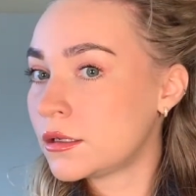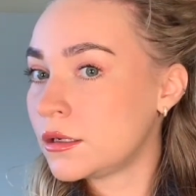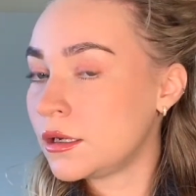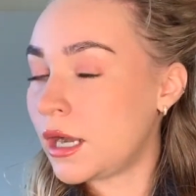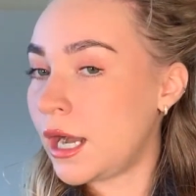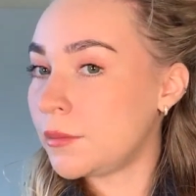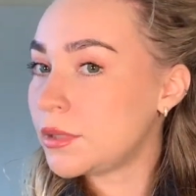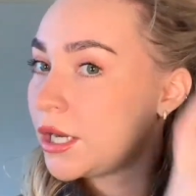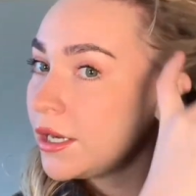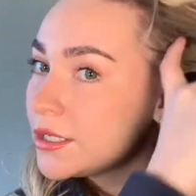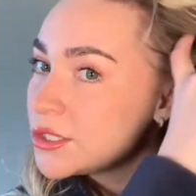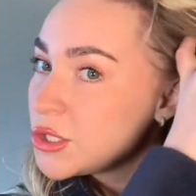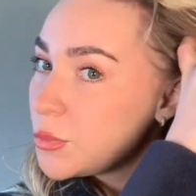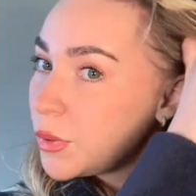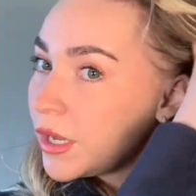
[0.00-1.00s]
I'm going
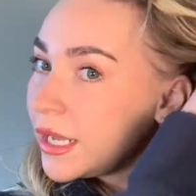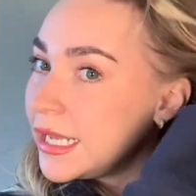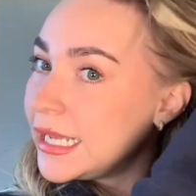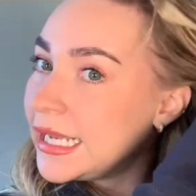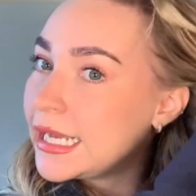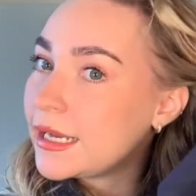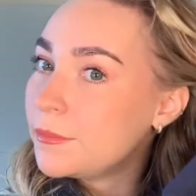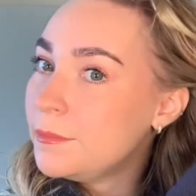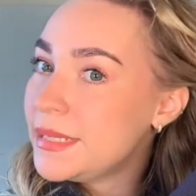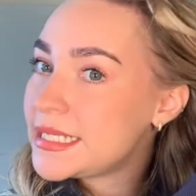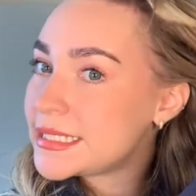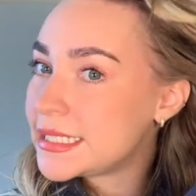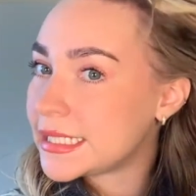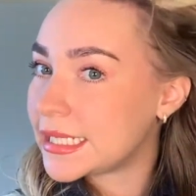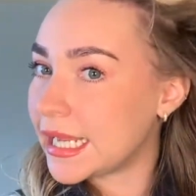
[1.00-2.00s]
to apply it in
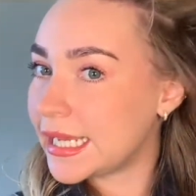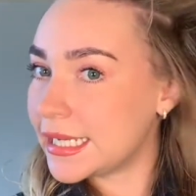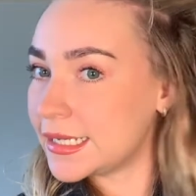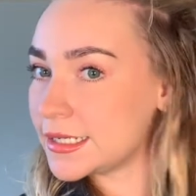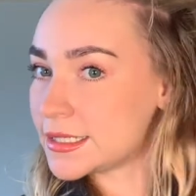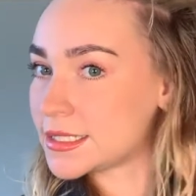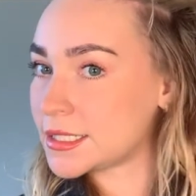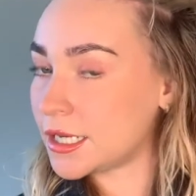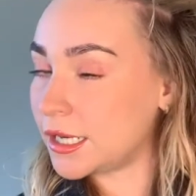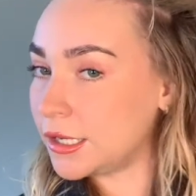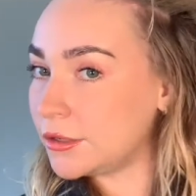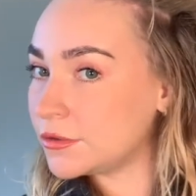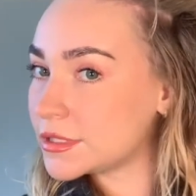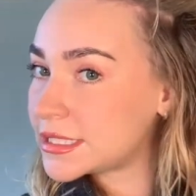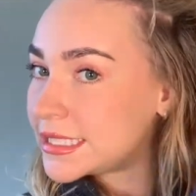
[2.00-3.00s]
misted layers, so
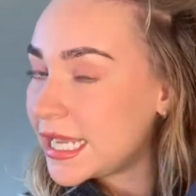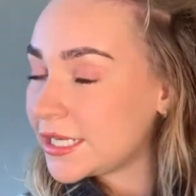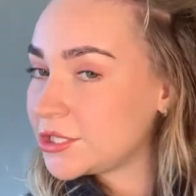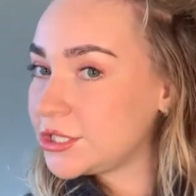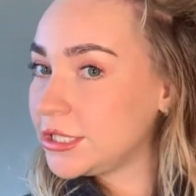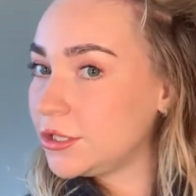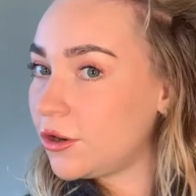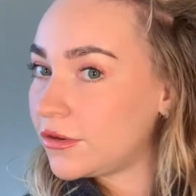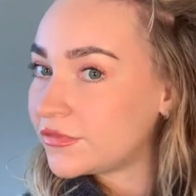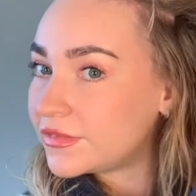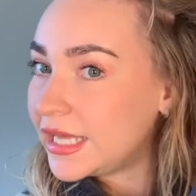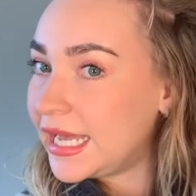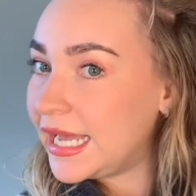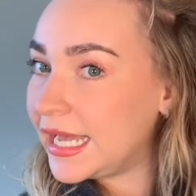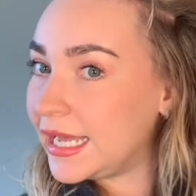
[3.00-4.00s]
sectioning off
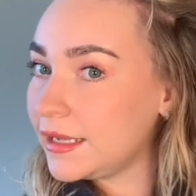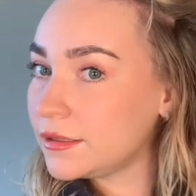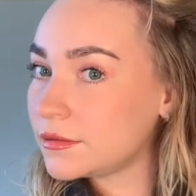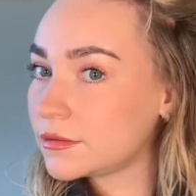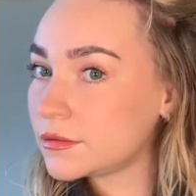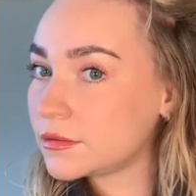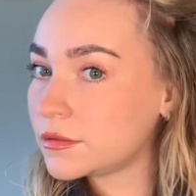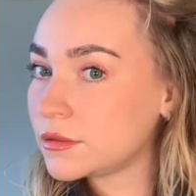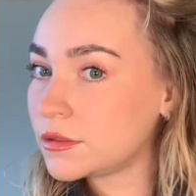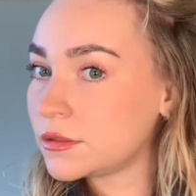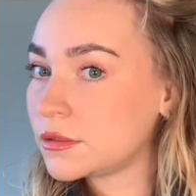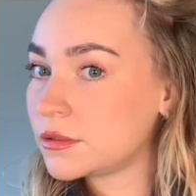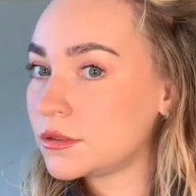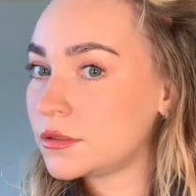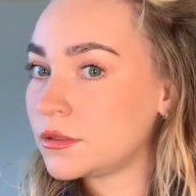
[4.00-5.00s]
the hair,
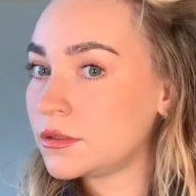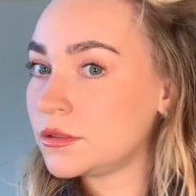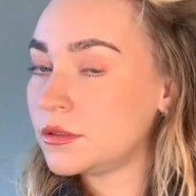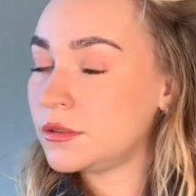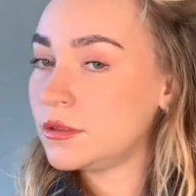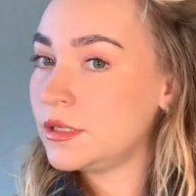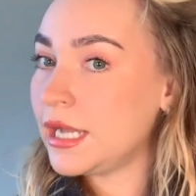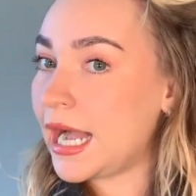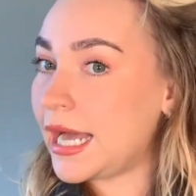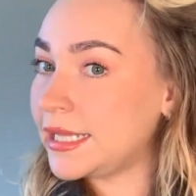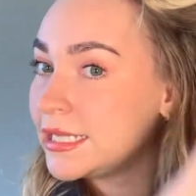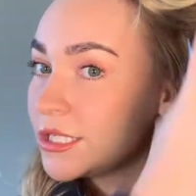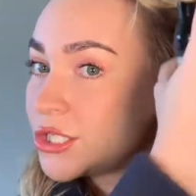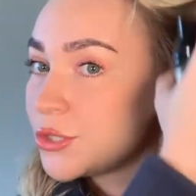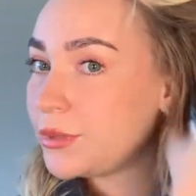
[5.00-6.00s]
and
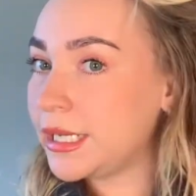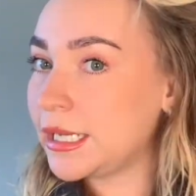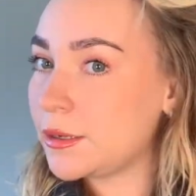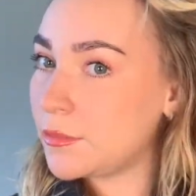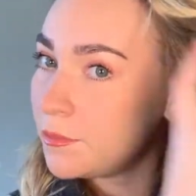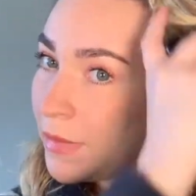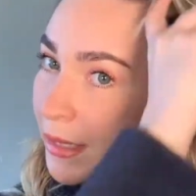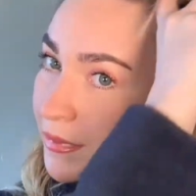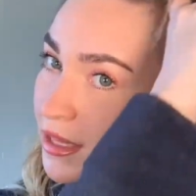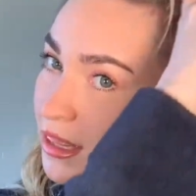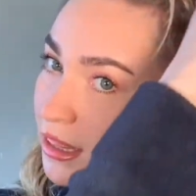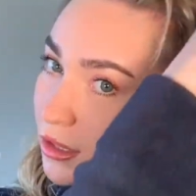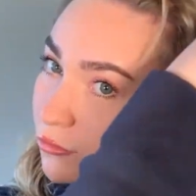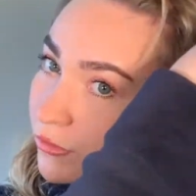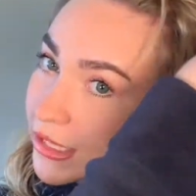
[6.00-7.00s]
then doing maybe
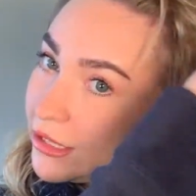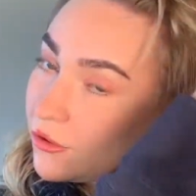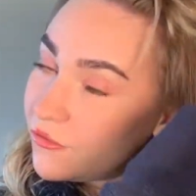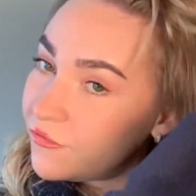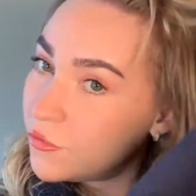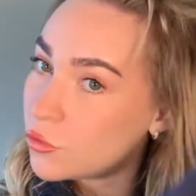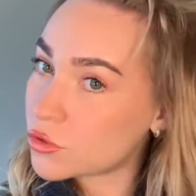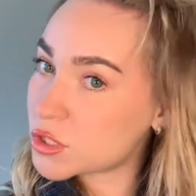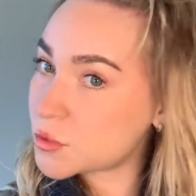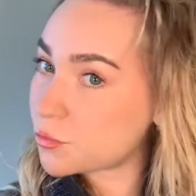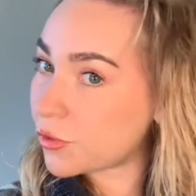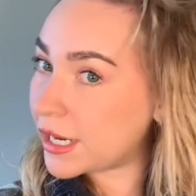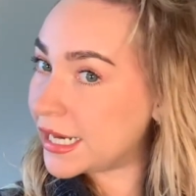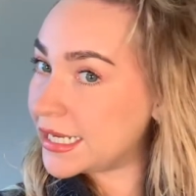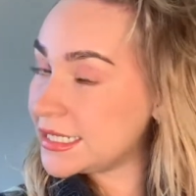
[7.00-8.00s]
3 or 4
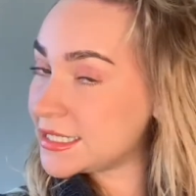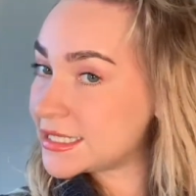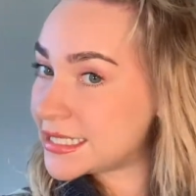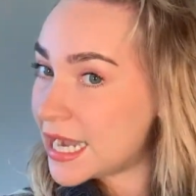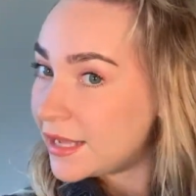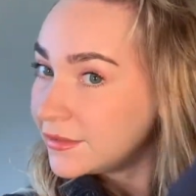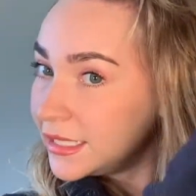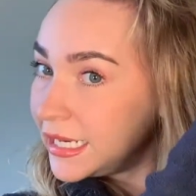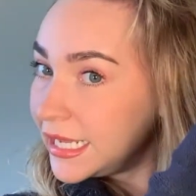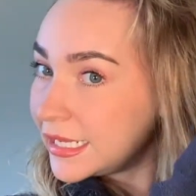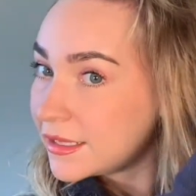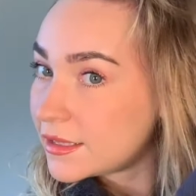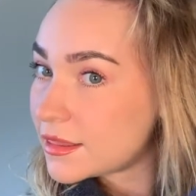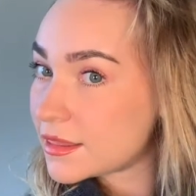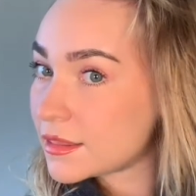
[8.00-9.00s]
sprays down the
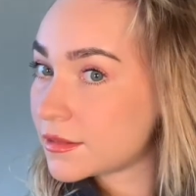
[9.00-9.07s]
length.